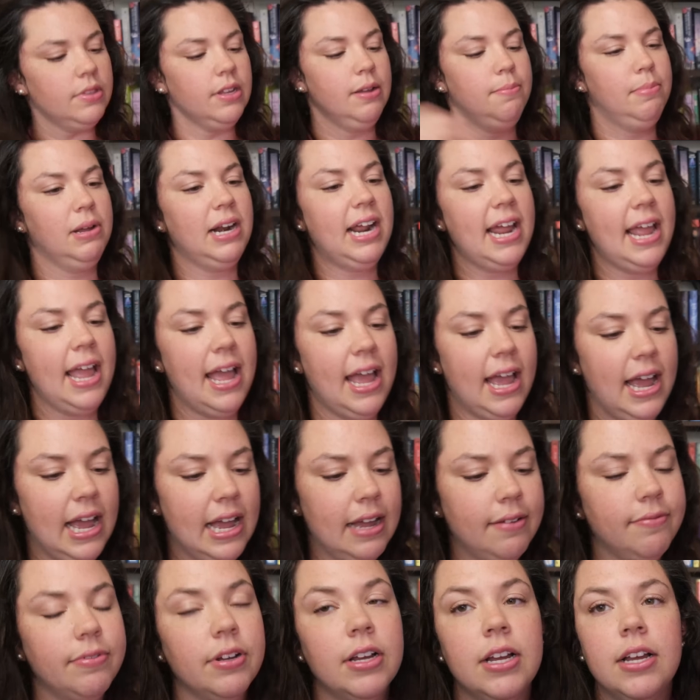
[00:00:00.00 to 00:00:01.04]
But I
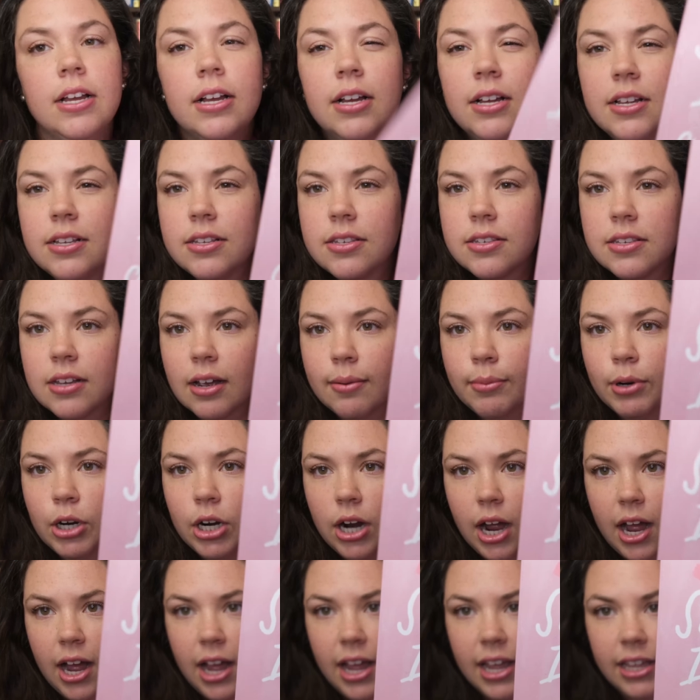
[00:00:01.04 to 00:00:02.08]
have Summer
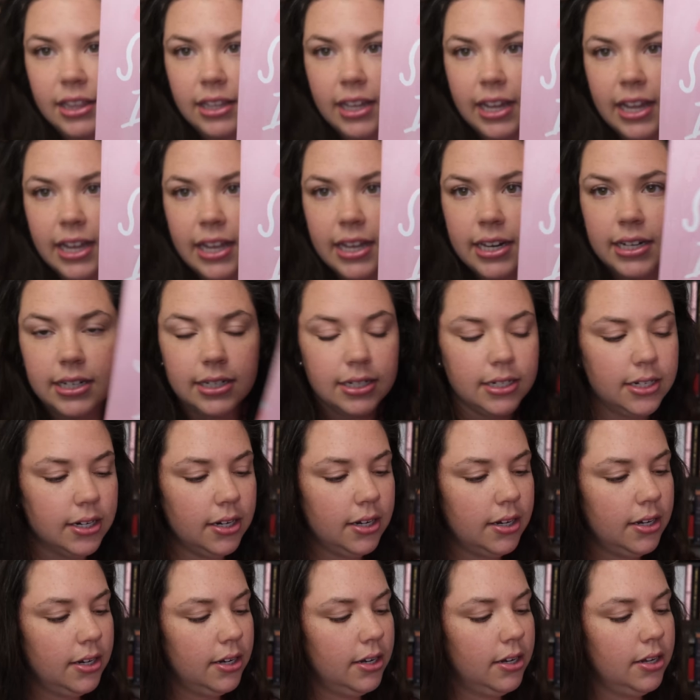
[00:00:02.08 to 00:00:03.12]
Island,
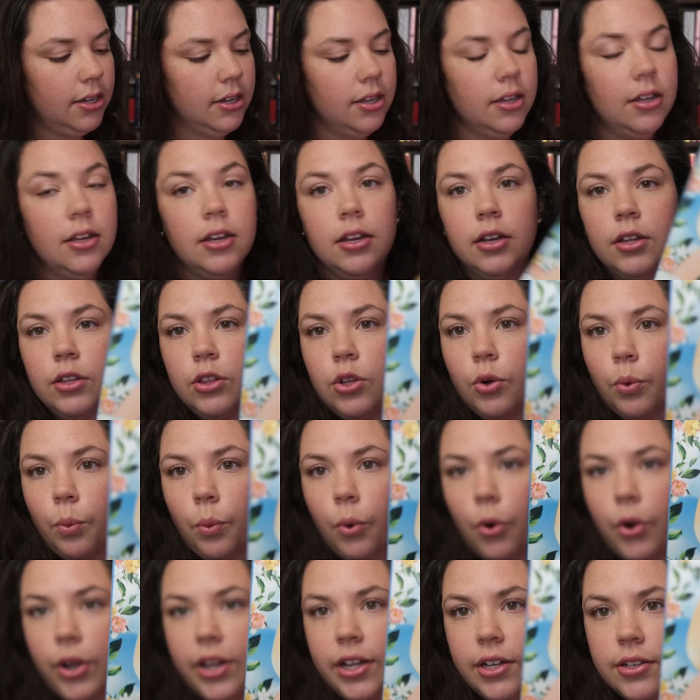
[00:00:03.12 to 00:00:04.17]
The
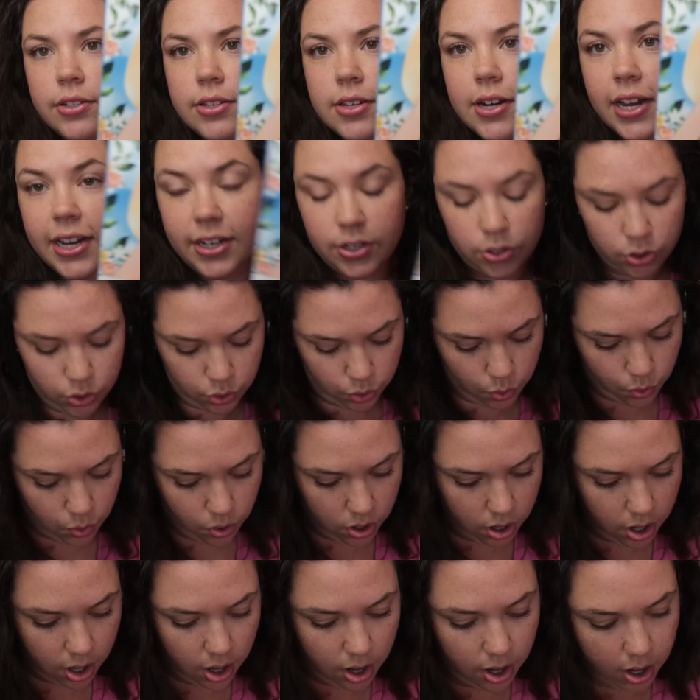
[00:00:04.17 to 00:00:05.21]
Royals Next
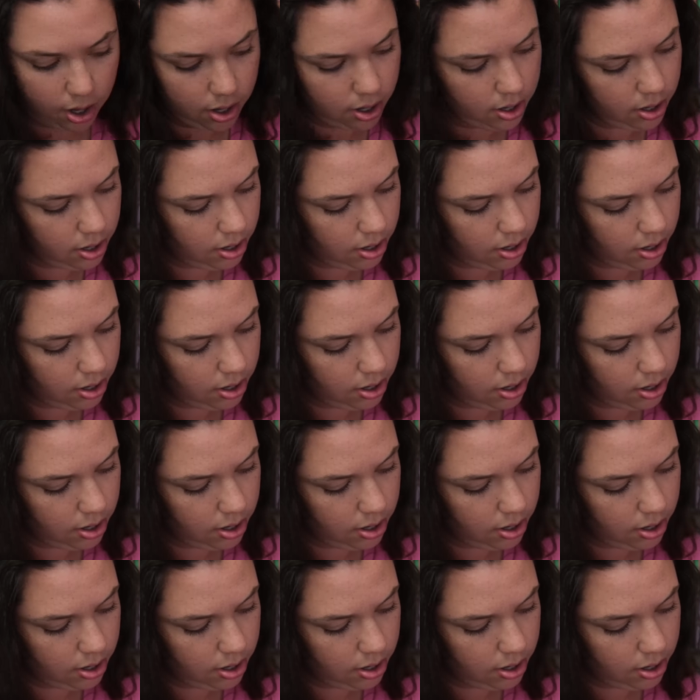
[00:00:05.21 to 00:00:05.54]
Door,